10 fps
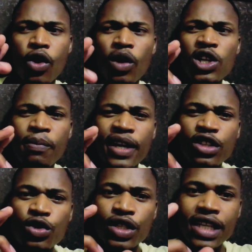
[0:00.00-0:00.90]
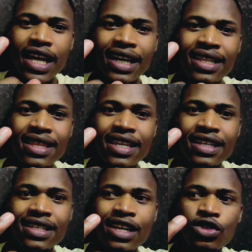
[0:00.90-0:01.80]
when you begin to say other
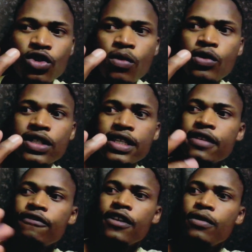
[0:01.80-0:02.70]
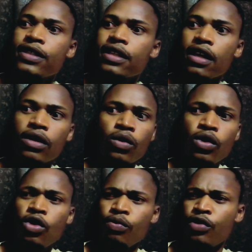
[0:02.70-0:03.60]
things, it's almost as if now it's like,
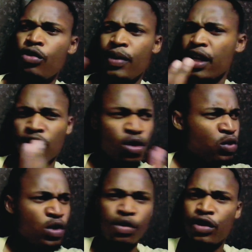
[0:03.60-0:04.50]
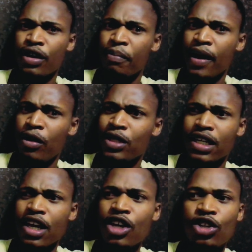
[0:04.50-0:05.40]
whoa, bro, but I thought we were about,
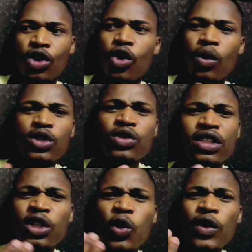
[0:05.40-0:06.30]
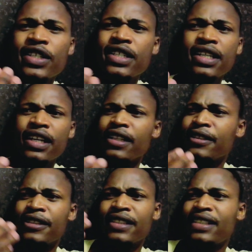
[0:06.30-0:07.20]
once you start
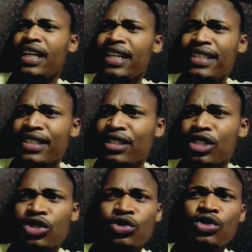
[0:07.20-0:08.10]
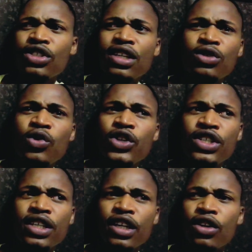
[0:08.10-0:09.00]
questioning Jesus, or you start
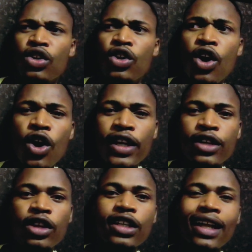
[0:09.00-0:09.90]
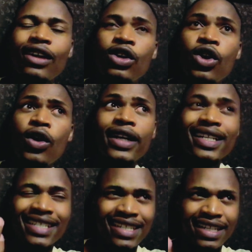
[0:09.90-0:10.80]
questioning God, and not like God,
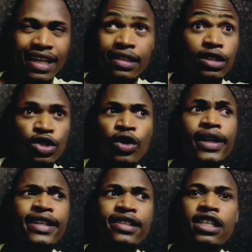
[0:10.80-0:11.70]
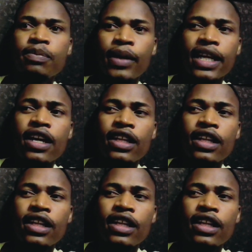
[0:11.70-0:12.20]
it isn't like, does God exist, but